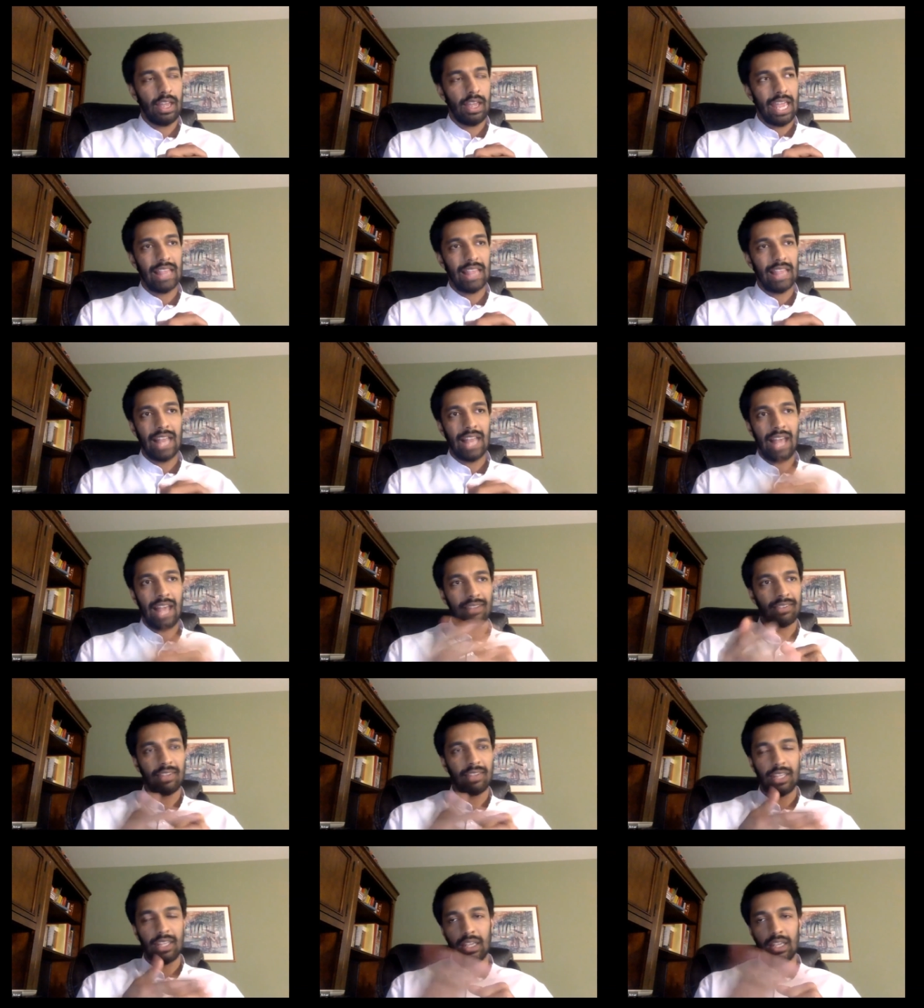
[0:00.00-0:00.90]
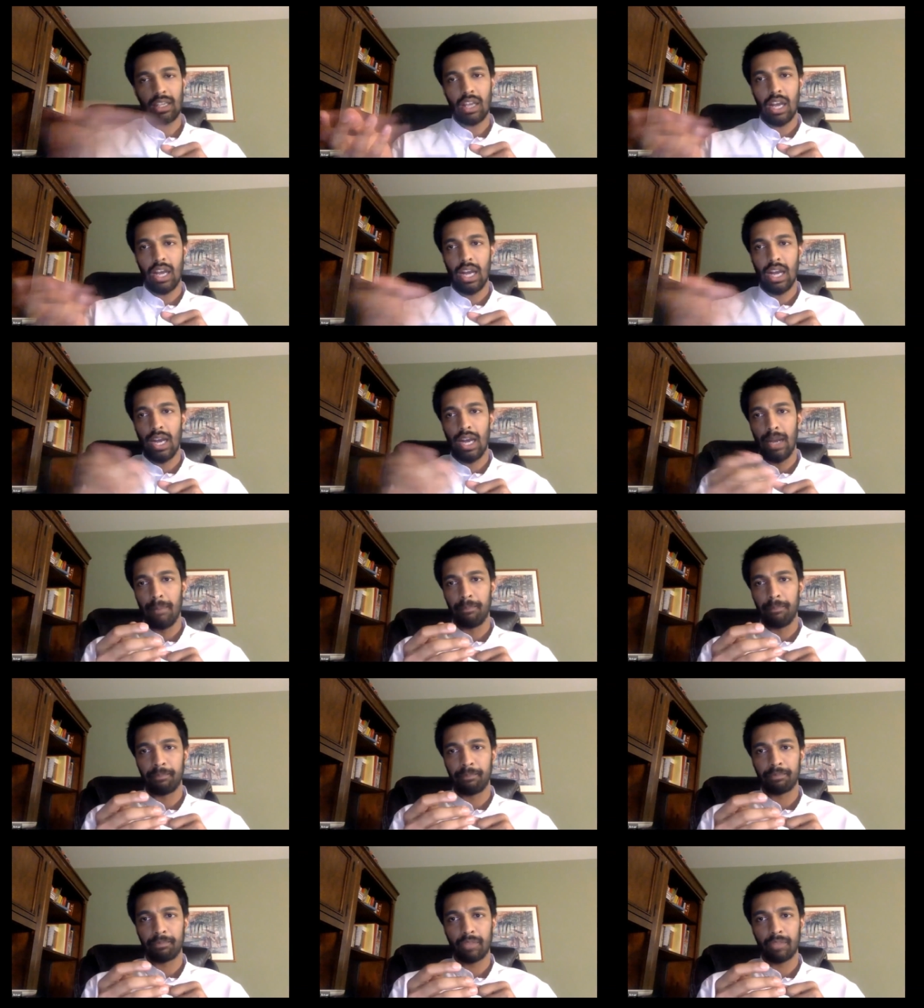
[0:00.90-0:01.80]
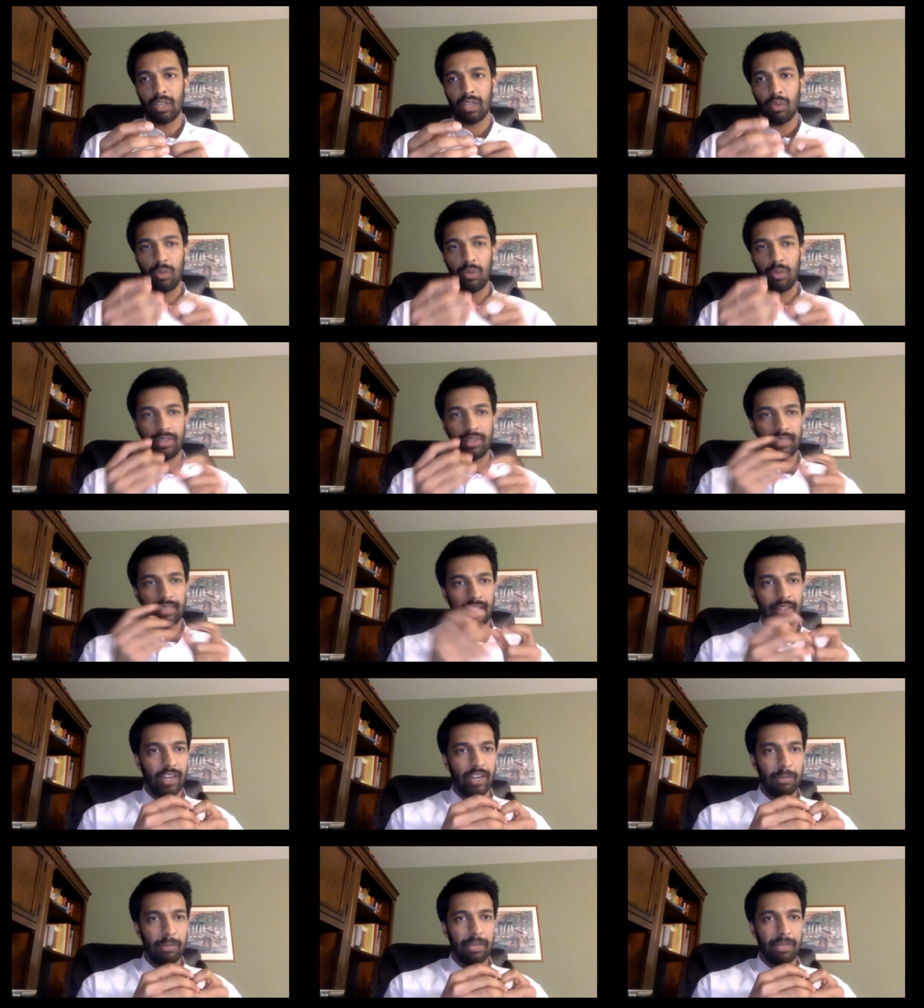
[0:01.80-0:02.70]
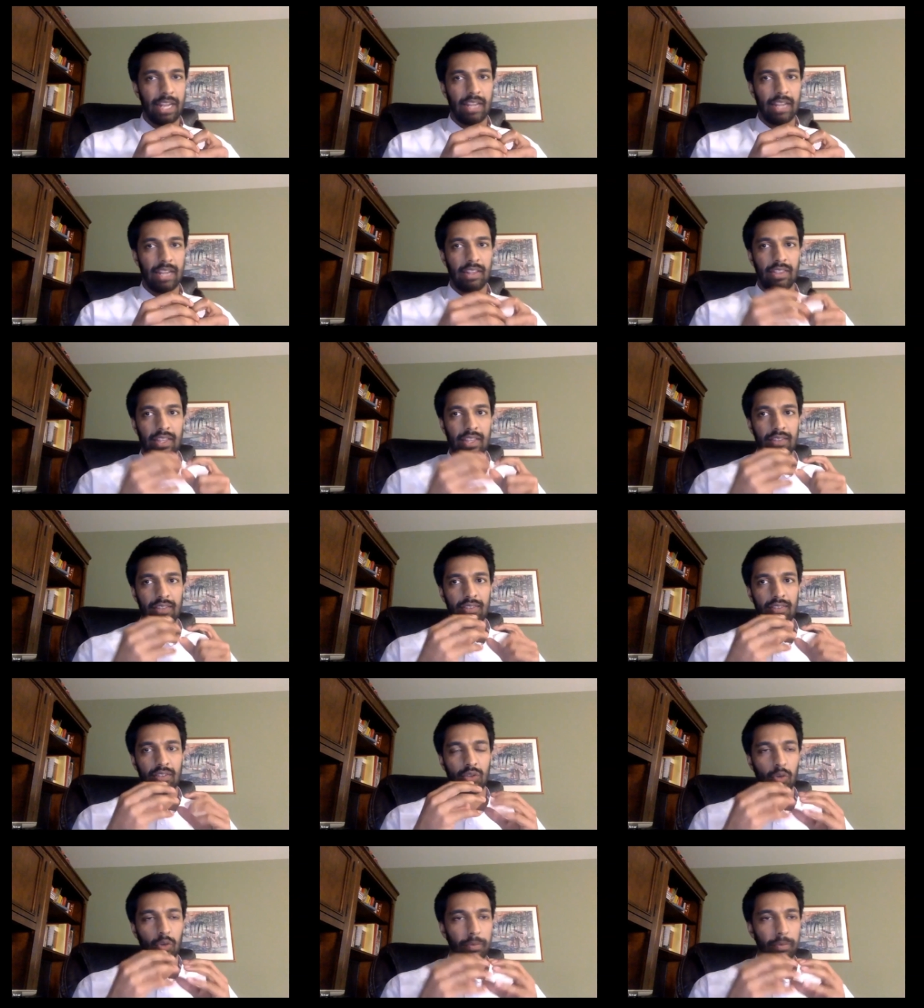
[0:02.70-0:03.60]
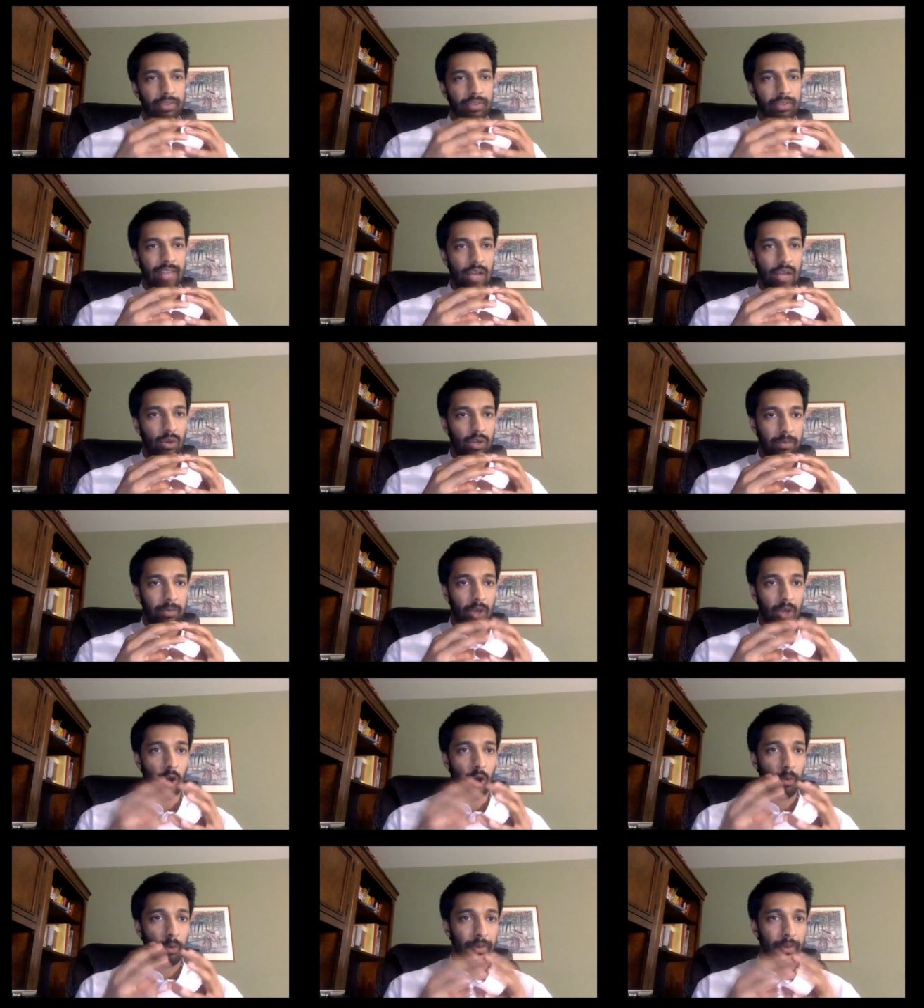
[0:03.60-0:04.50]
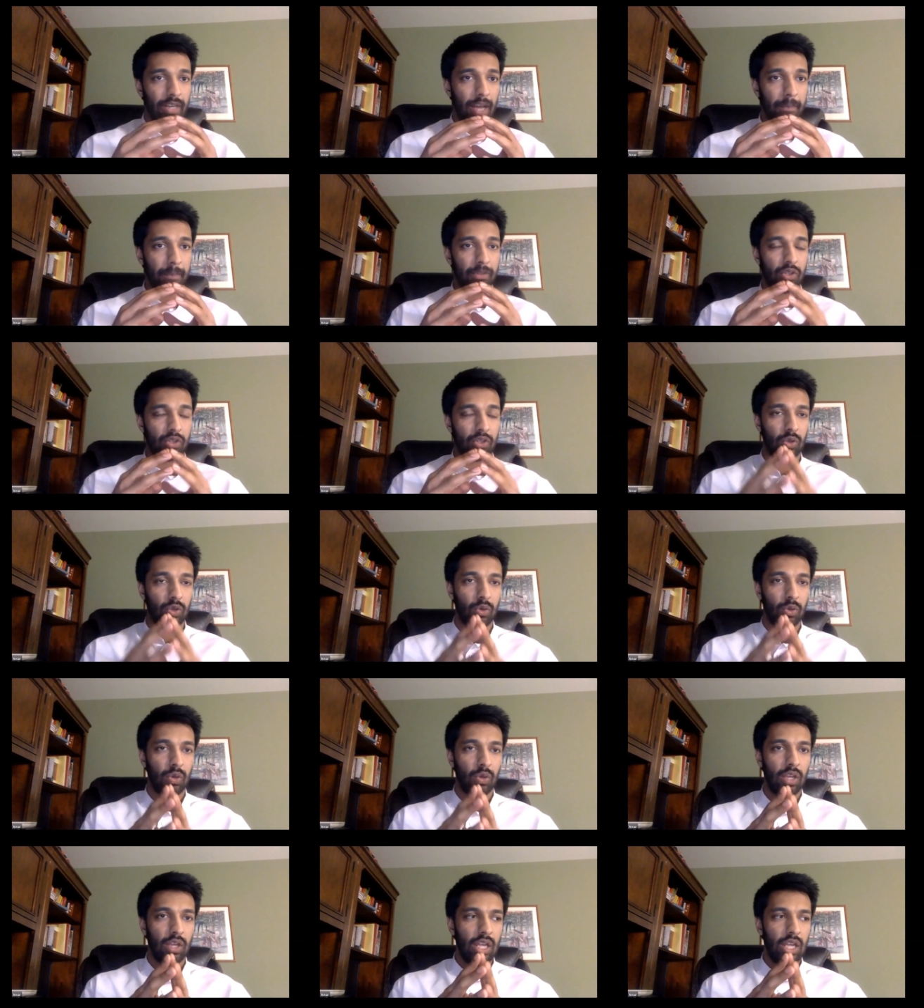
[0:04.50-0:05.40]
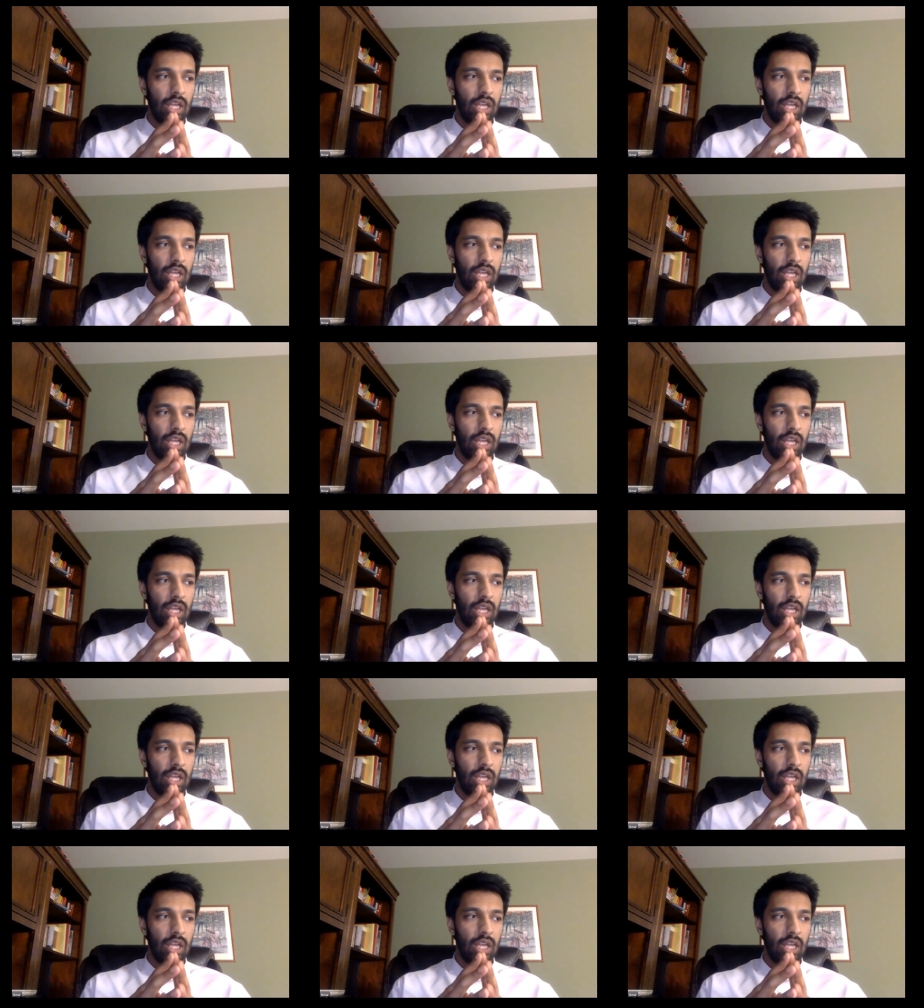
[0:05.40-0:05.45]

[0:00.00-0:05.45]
And lastly, um, we said at the very beginning this group is now going to be opened up to